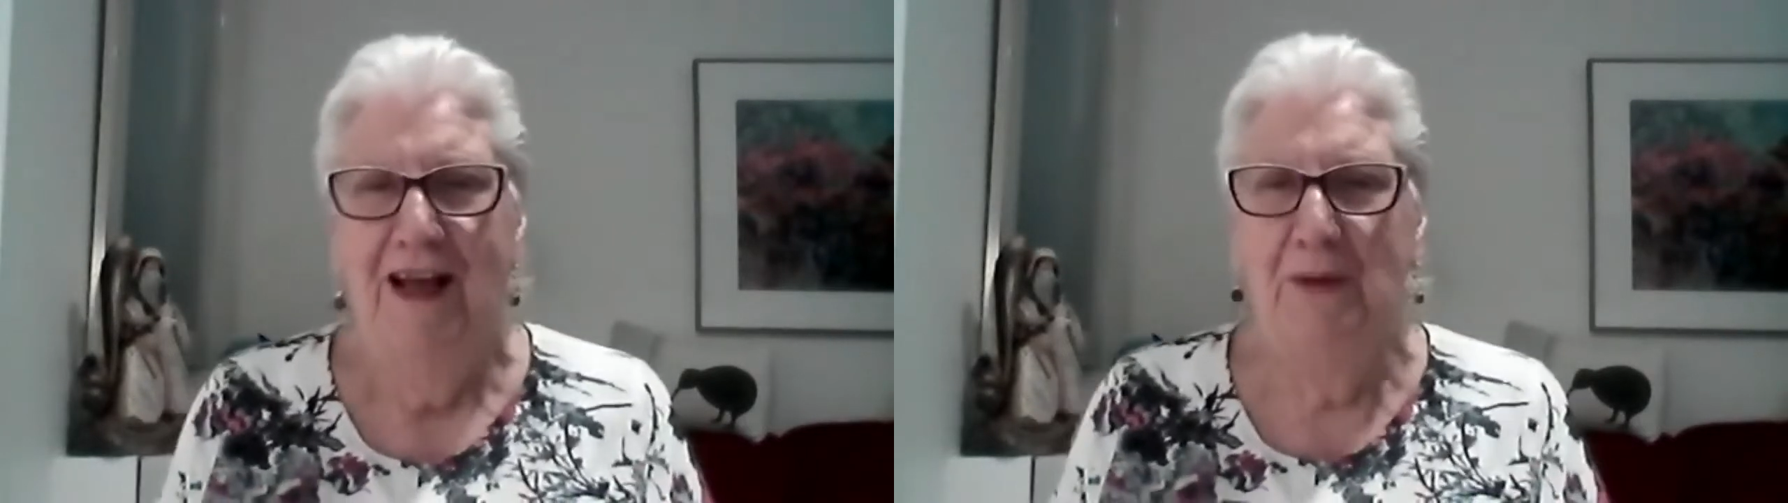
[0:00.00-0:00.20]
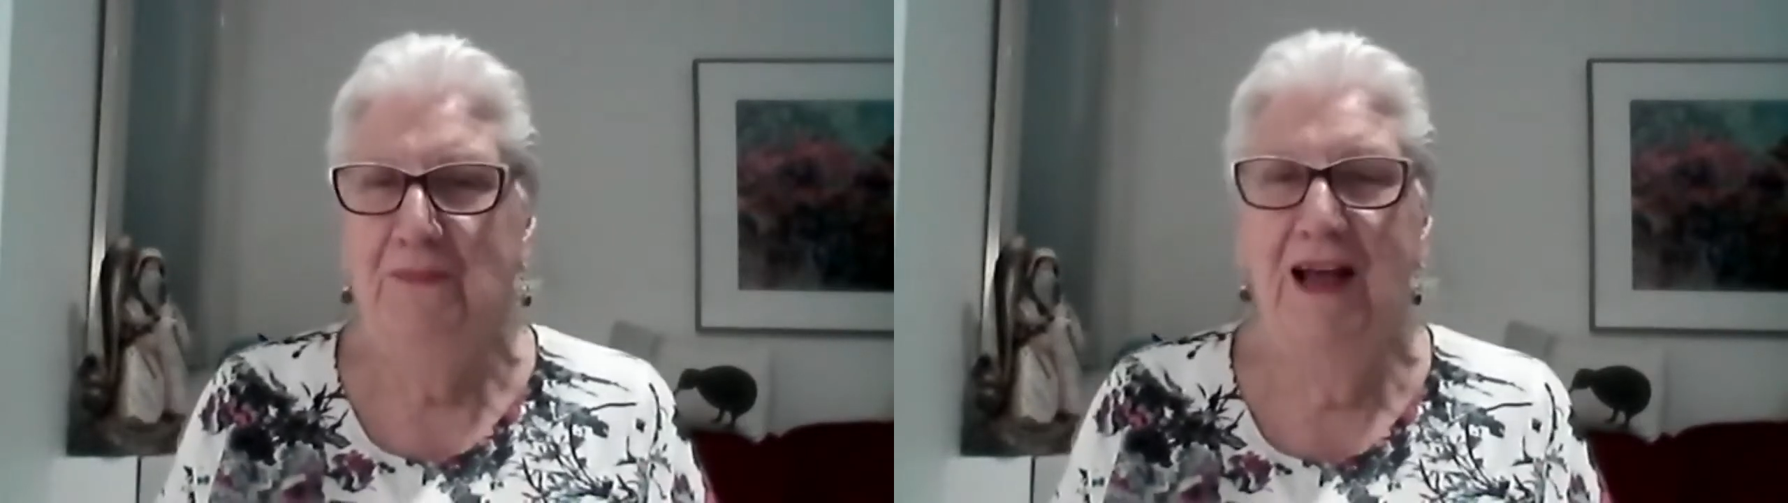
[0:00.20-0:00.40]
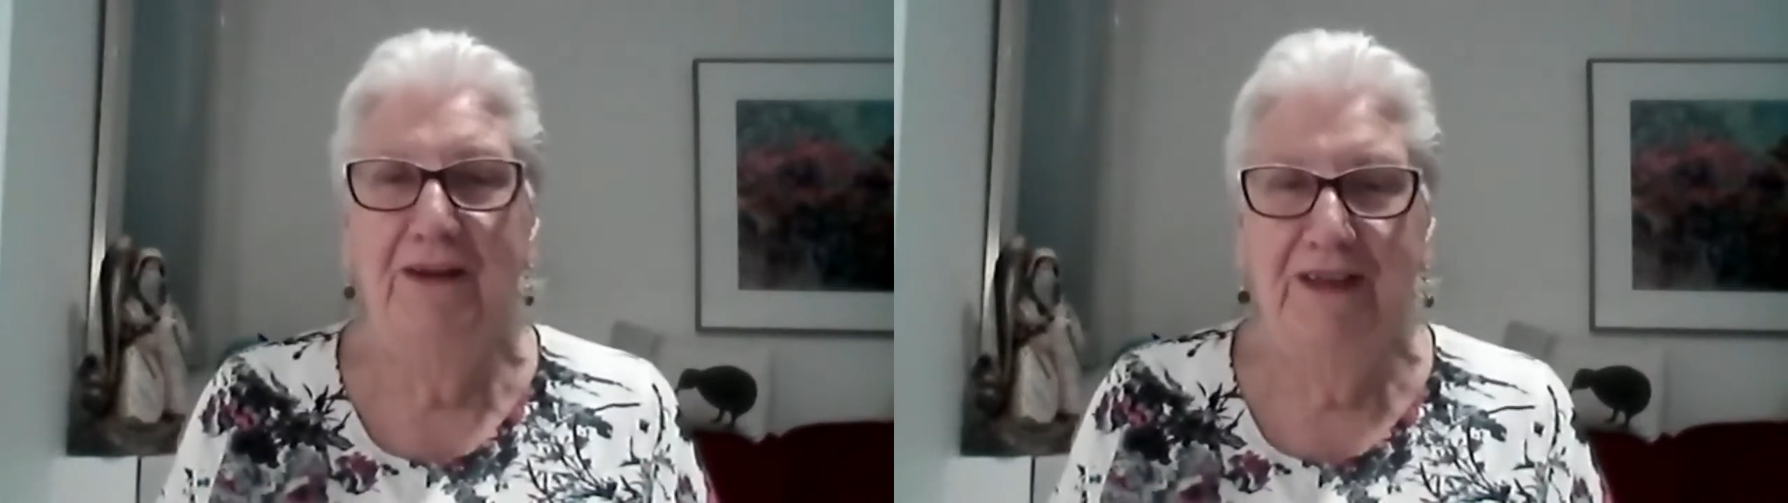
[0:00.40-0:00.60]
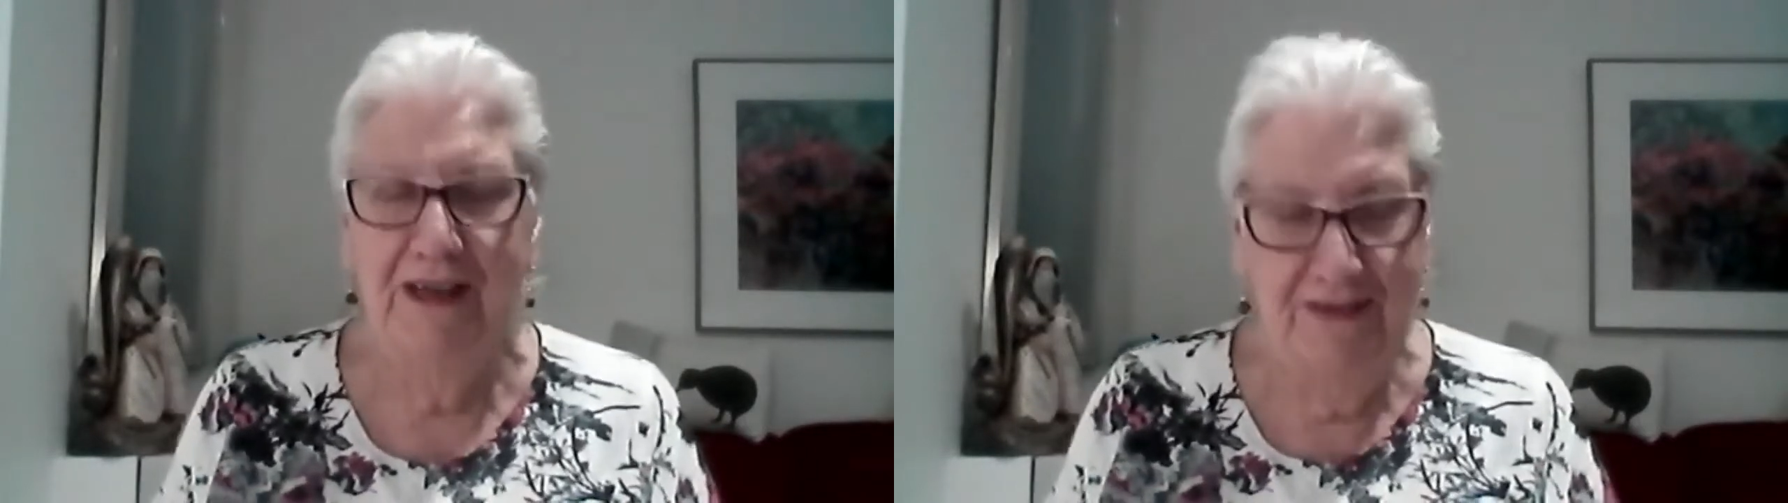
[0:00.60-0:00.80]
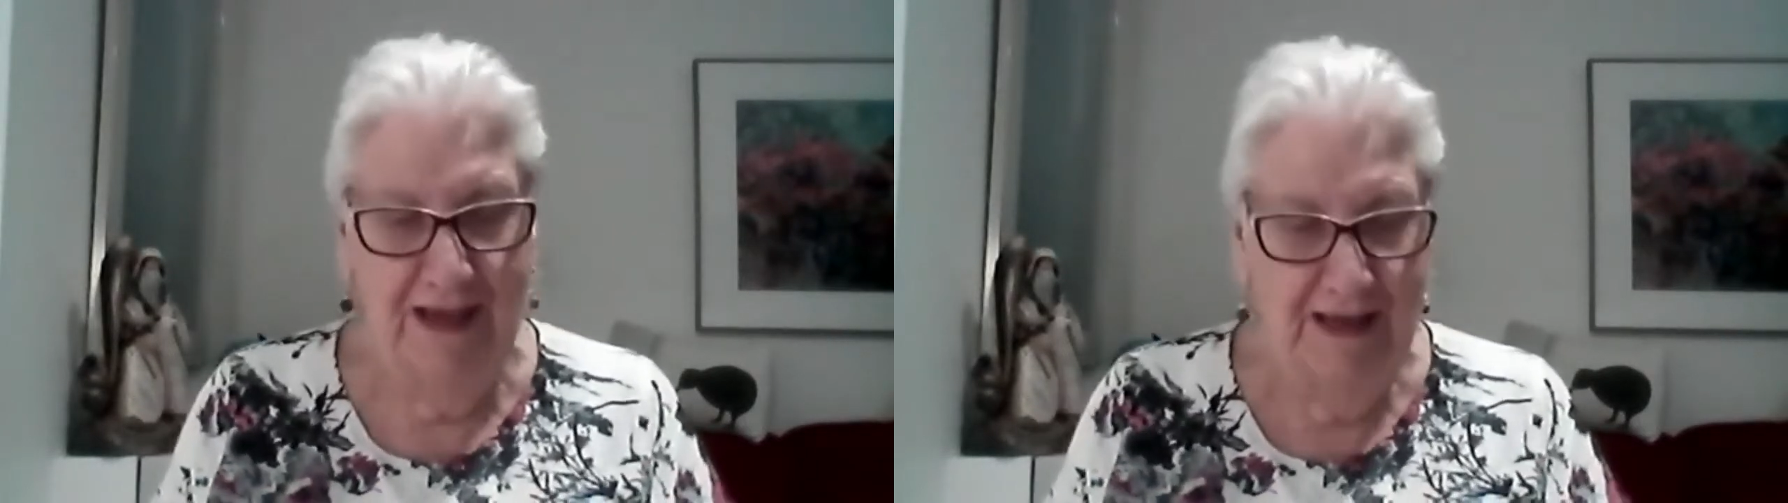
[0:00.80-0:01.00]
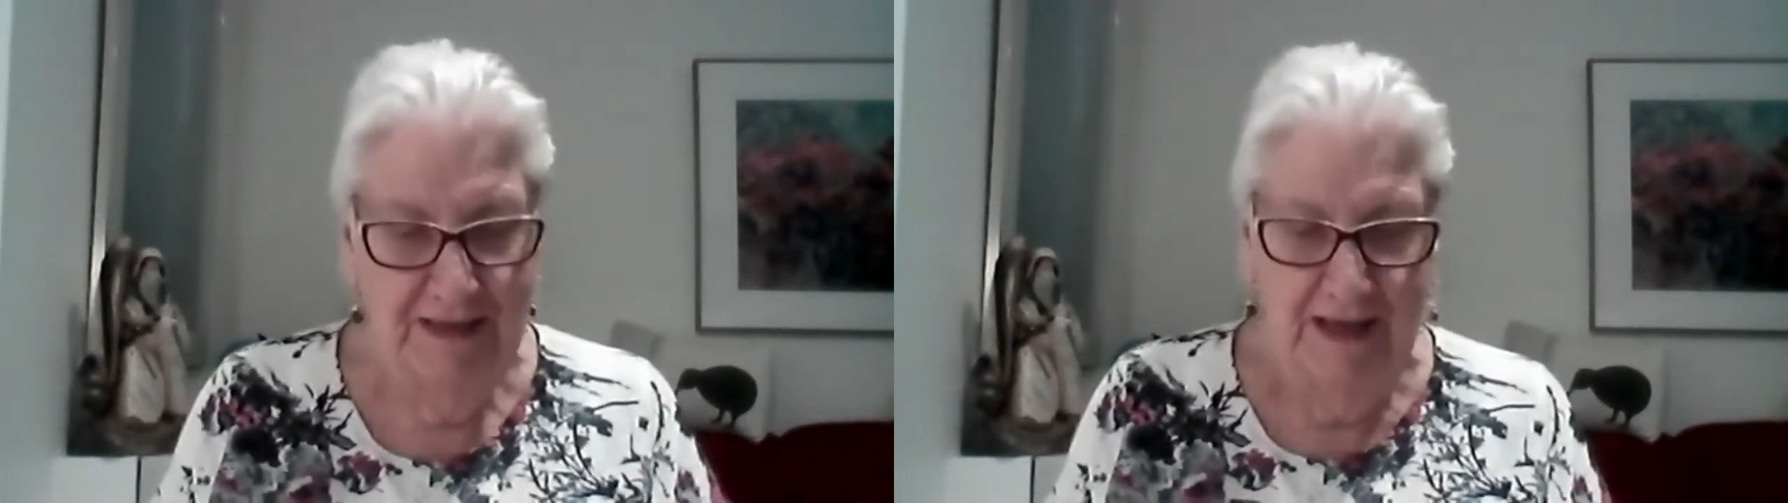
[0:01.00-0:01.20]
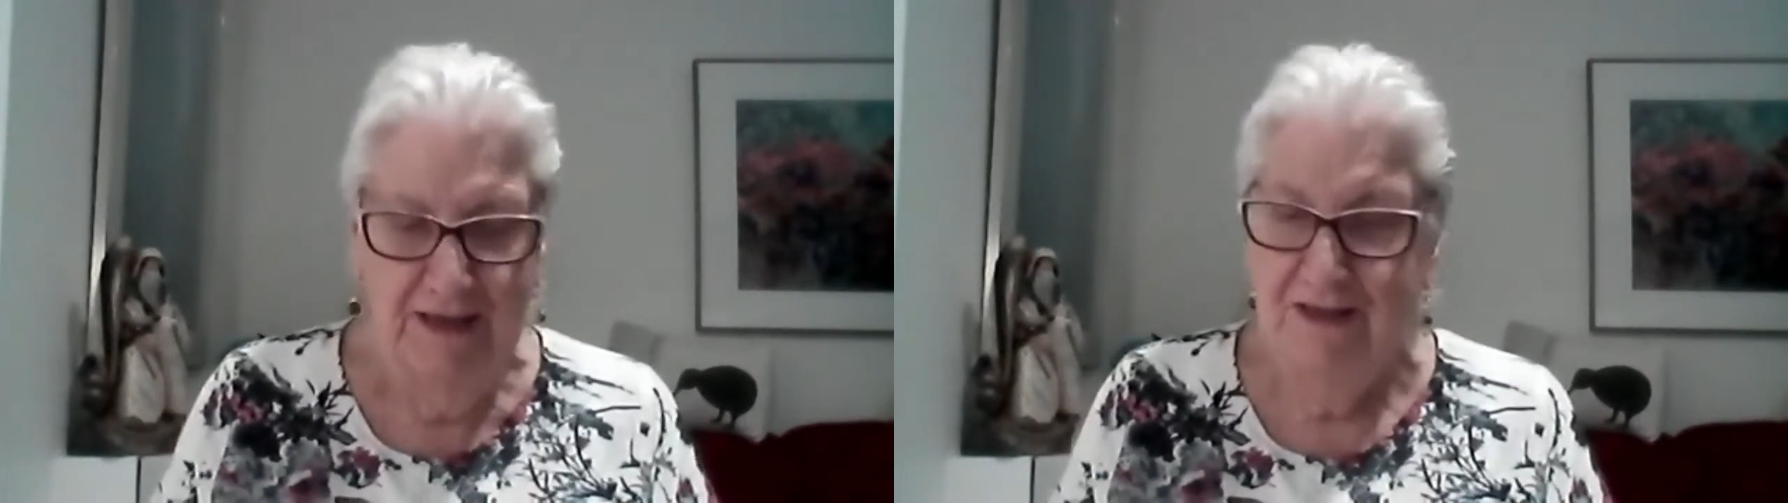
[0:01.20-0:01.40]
I'm laughing at that